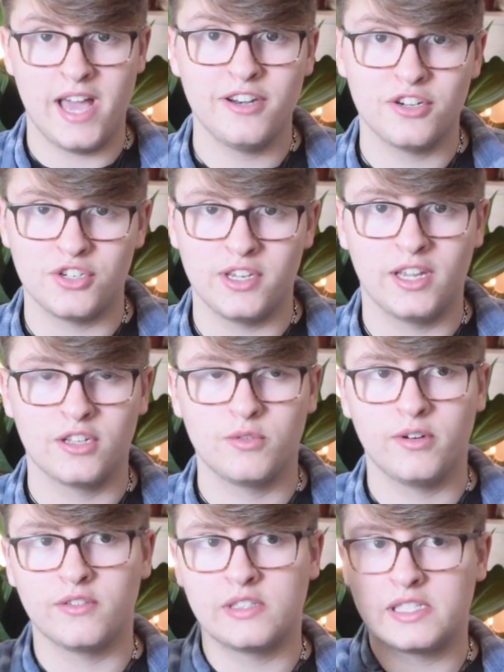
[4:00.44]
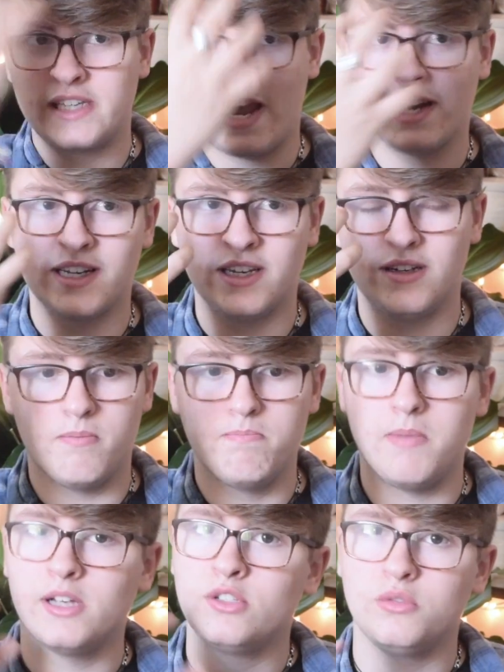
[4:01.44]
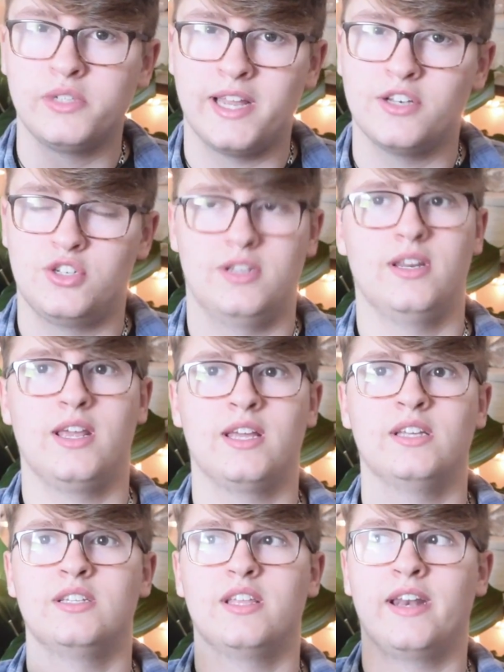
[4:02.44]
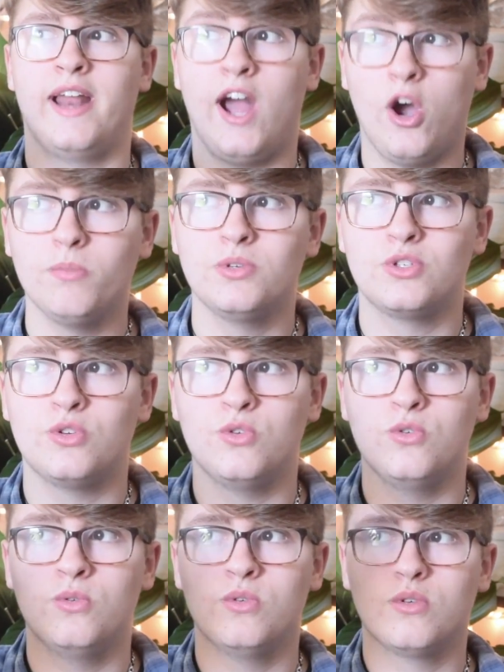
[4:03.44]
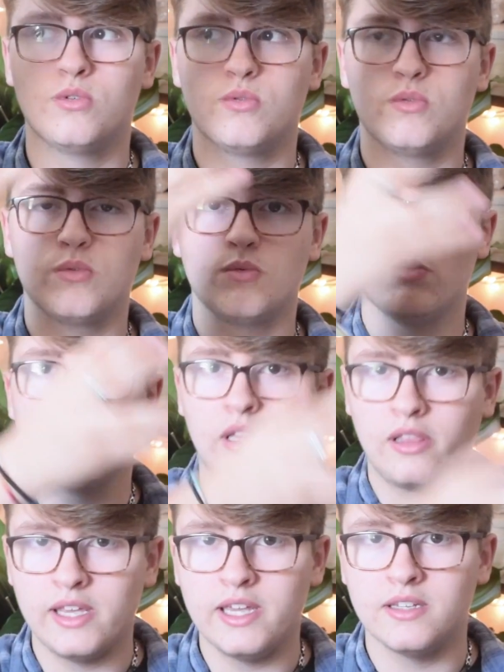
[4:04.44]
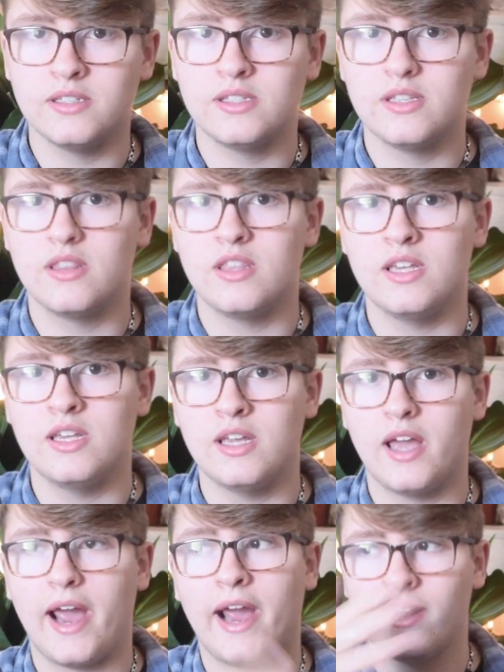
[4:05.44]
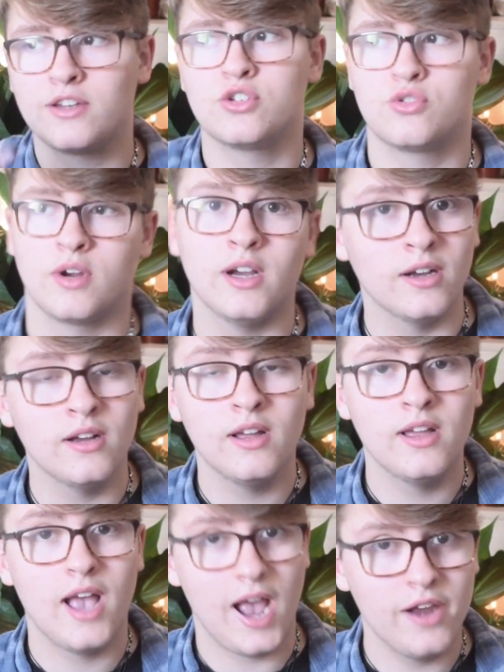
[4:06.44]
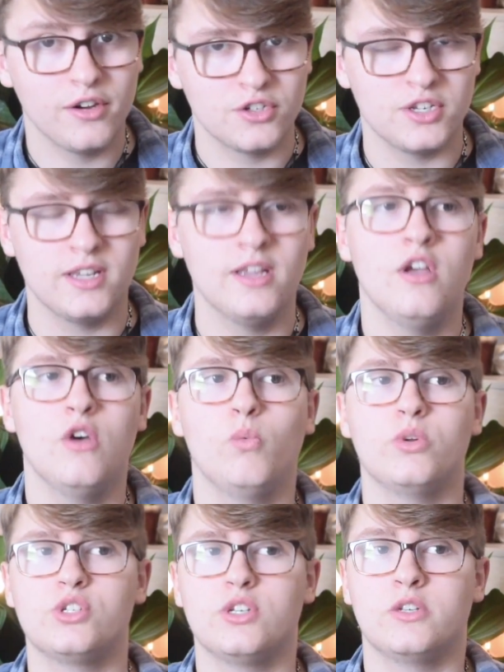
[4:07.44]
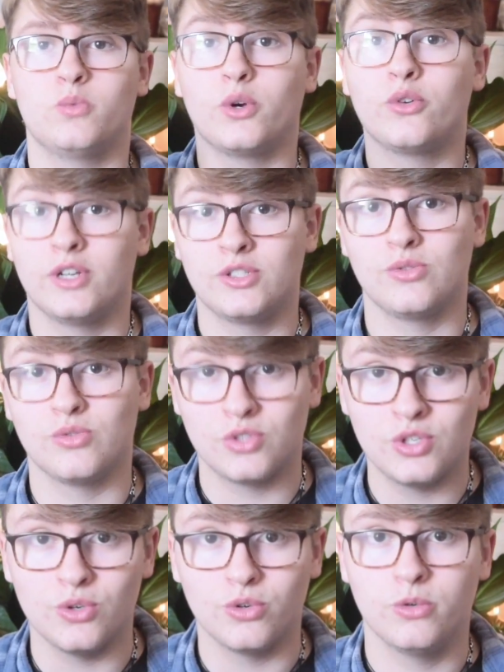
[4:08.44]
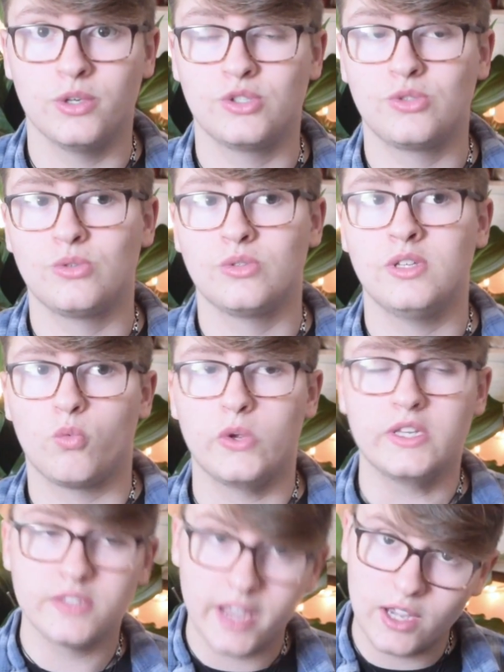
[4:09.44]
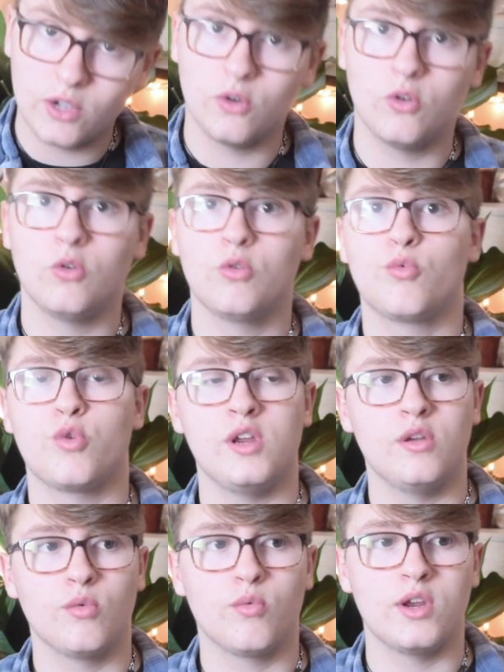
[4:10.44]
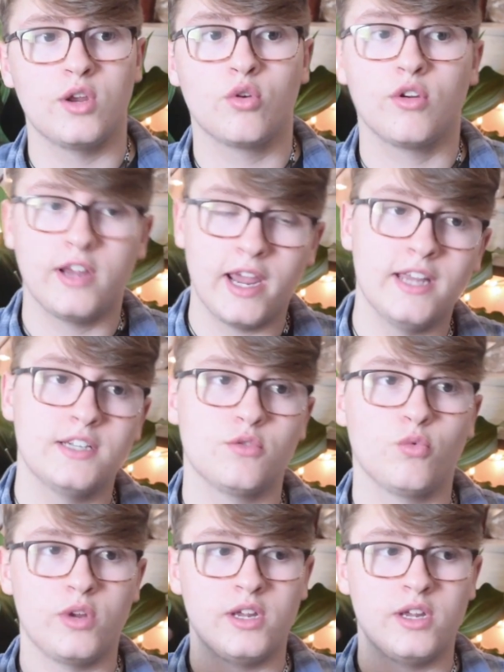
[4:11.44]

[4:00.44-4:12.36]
energy, gets rid of stagnant muscle tension, and it helps to release the extra energy, which is what crystals do. Crystals recycle, recreate,